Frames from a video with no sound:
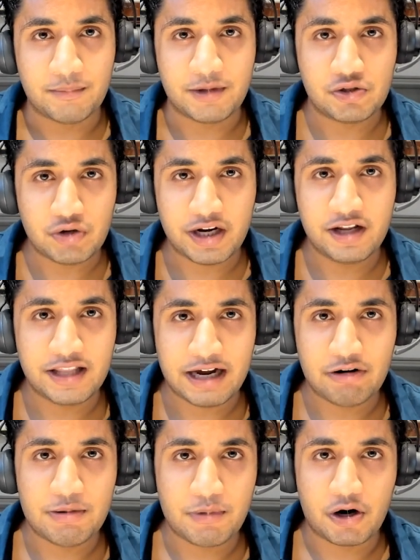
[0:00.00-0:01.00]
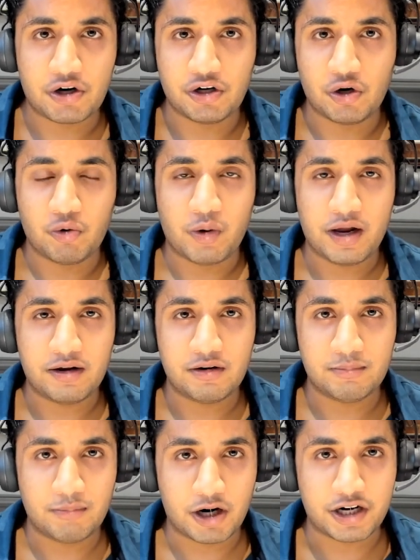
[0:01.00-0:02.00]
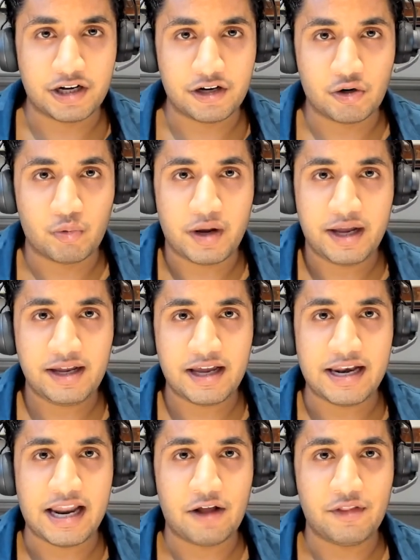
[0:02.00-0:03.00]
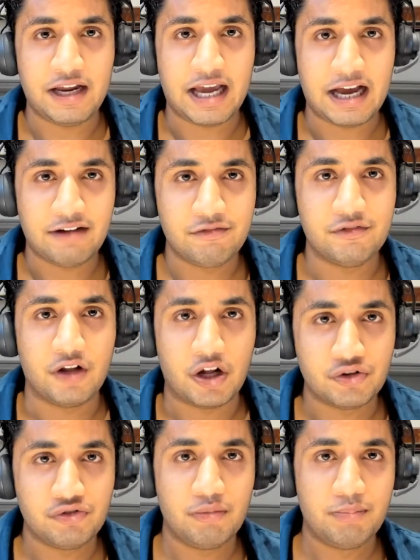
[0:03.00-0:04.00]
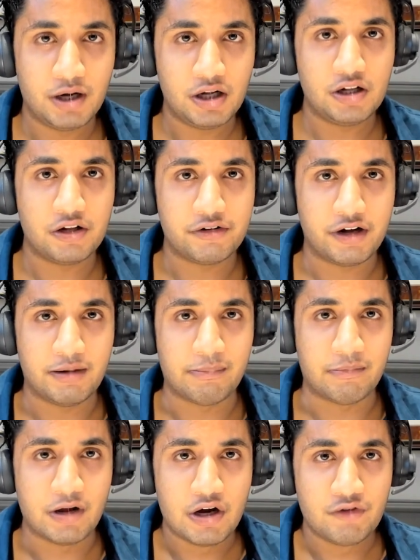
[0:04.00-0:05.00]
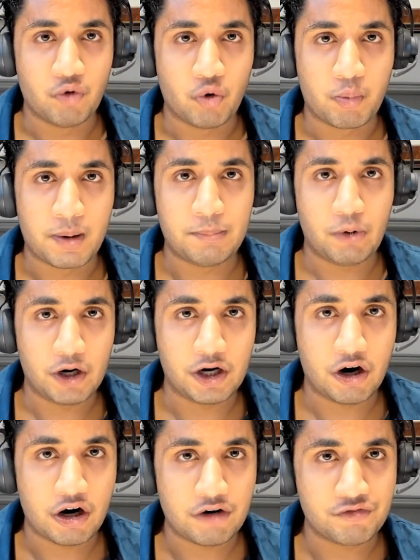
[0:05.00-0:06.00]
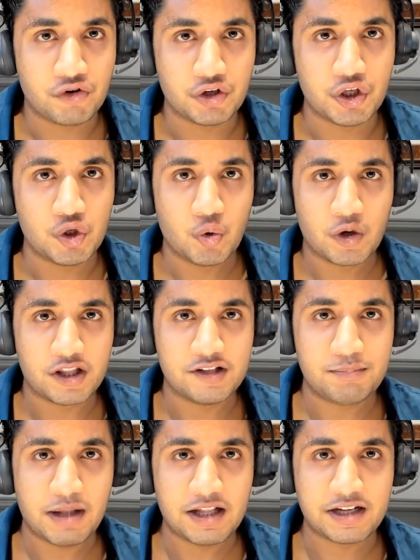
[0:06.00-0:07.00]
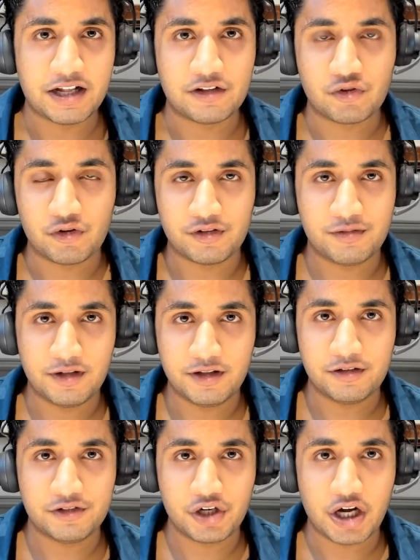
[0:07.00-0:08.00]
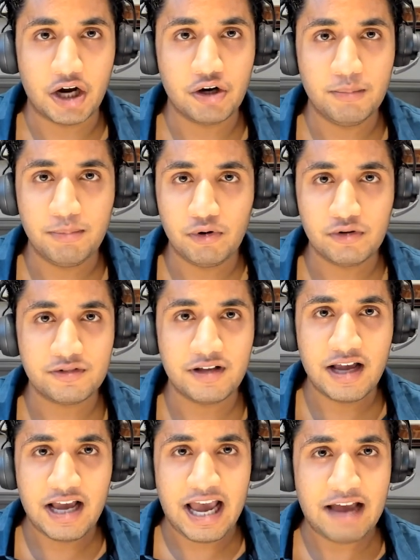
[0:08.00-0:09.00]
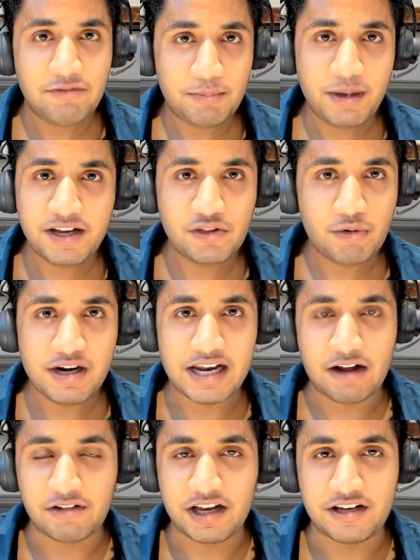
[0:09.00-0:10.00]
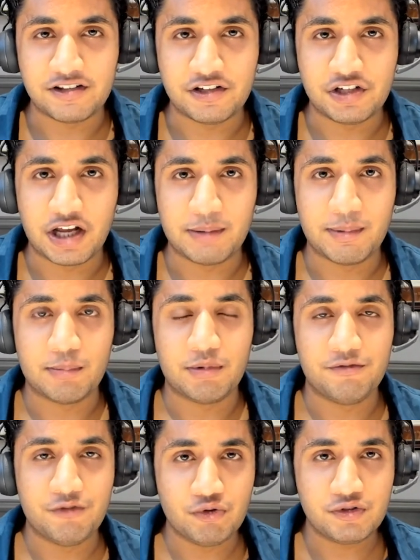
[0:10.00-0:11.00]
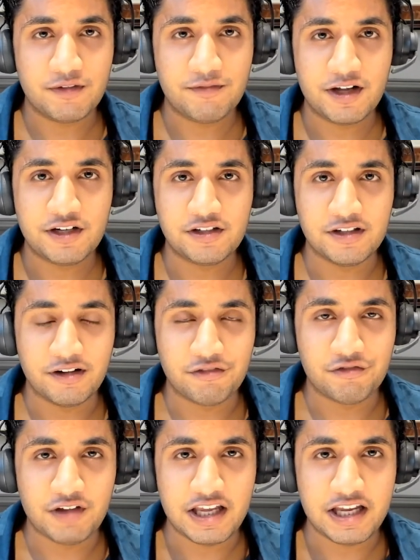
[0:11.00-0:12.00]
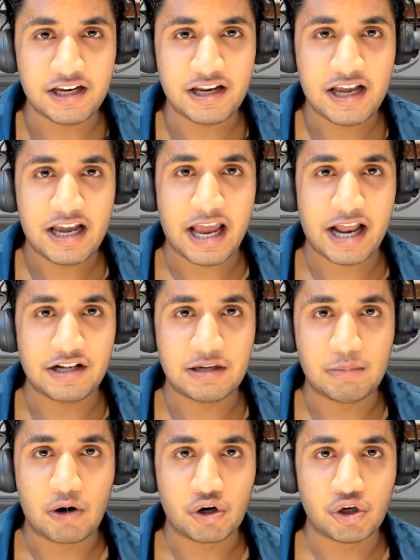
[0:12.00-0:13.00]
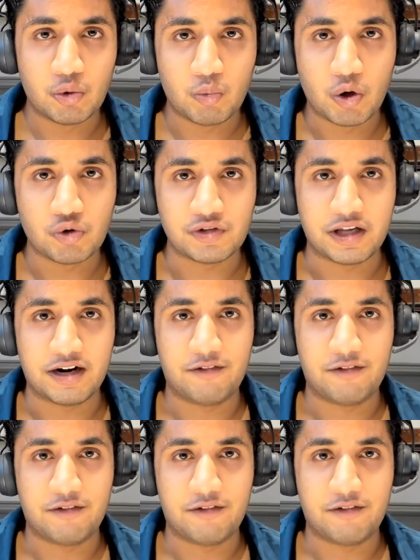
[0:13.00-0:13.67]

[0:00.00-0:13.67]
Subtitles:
They traded Larry Markkinen away, and now they have Lonzo Ball, former point guard for the New Orleans Pelicans. So the Chicago Bulls have a big three now, ladies and gentlemen, with Vucevic, LaVine, and DeMar DeRozan.